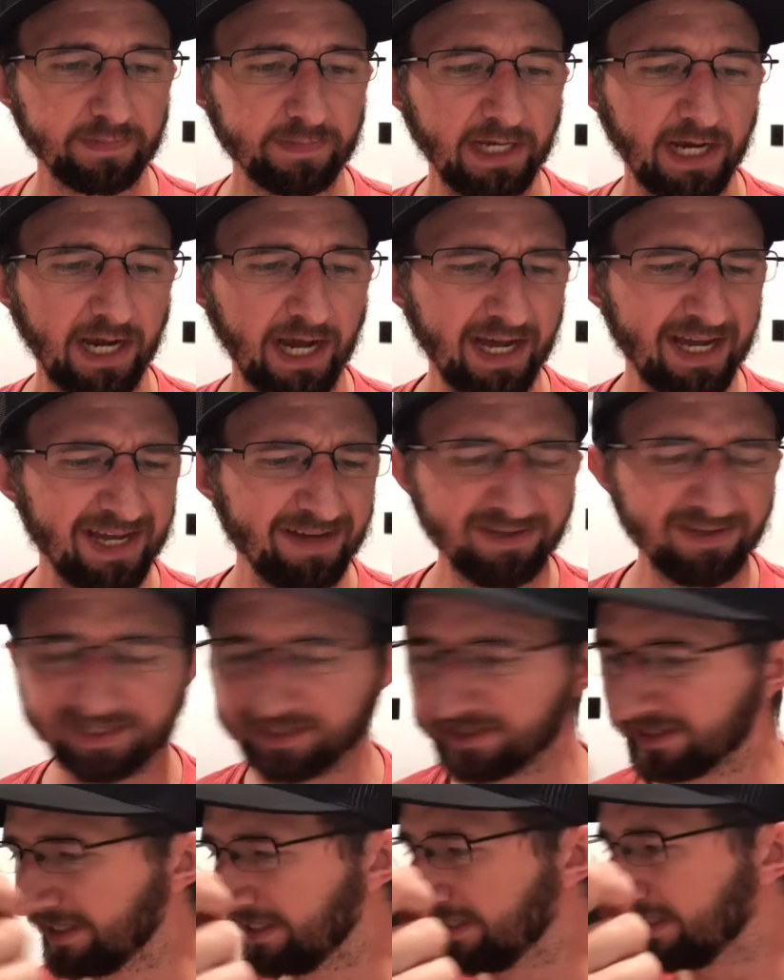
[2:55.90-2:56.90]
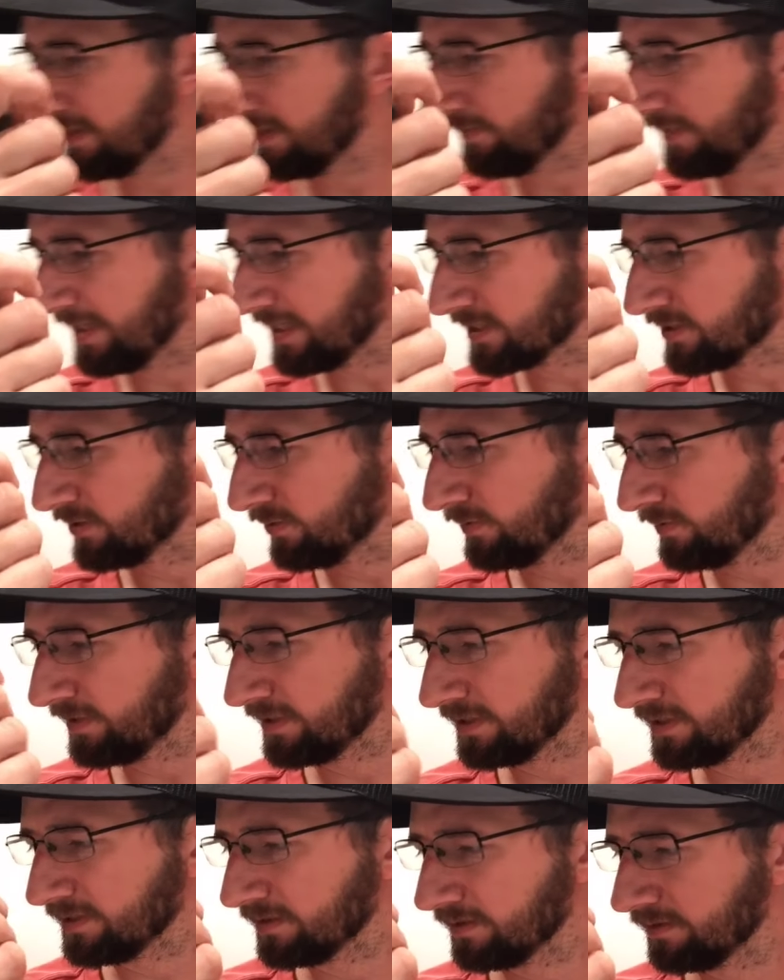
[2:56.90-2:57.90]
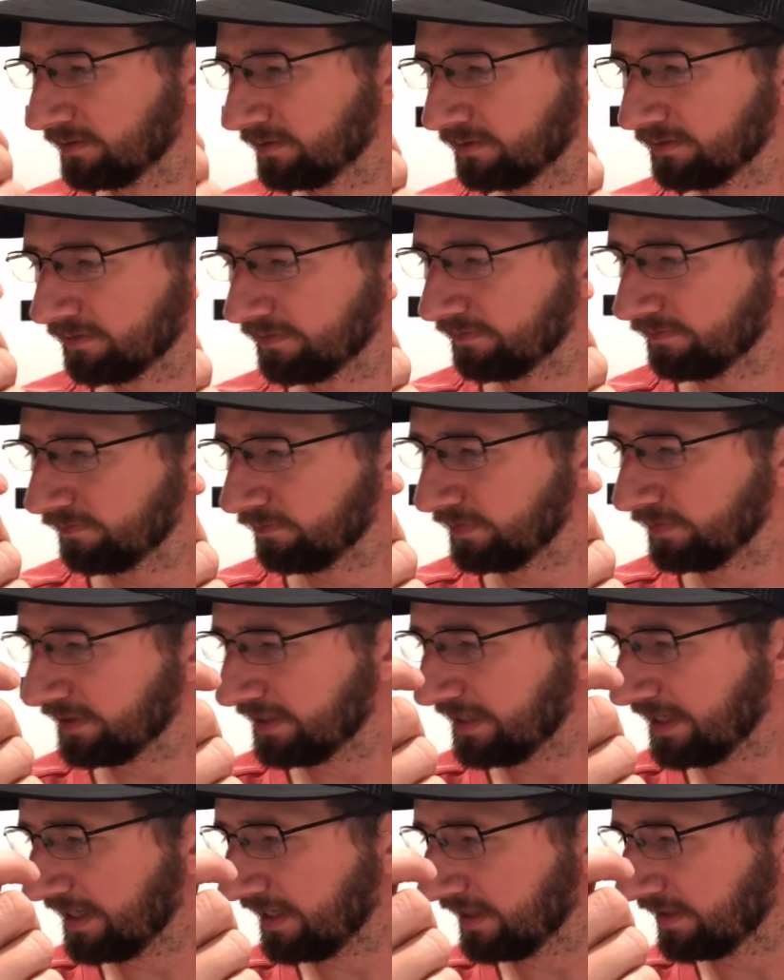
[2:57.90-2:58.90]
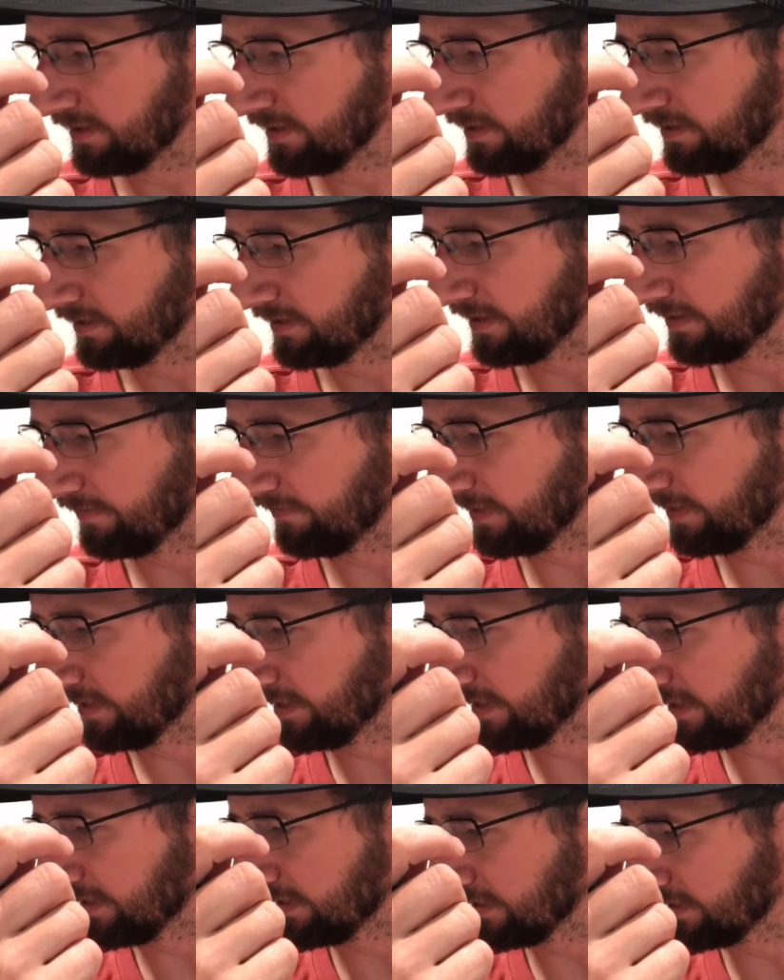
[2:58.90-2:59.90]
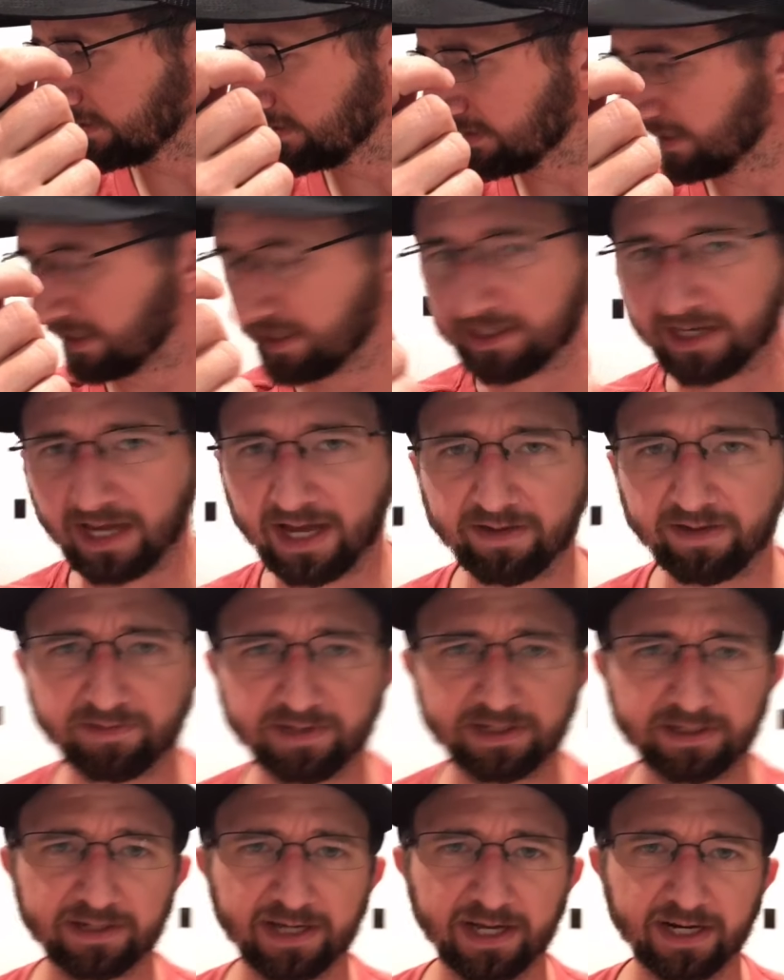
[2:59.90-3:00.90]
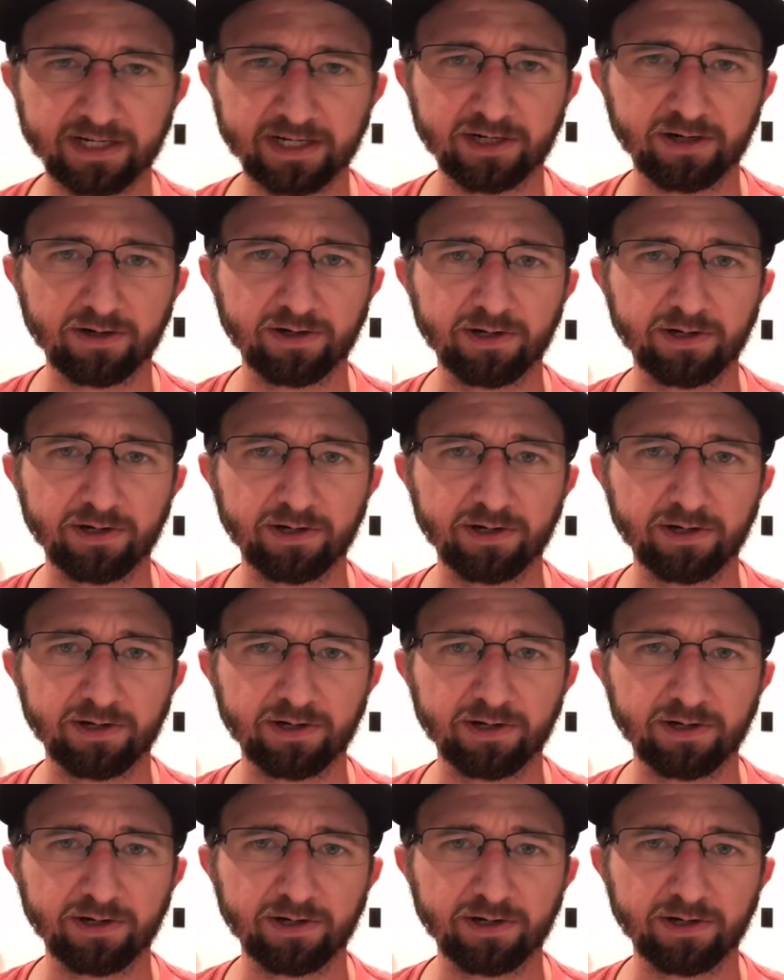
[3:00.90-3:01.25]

haven't seen that it makes noise with that. If it does, I haven't got it turned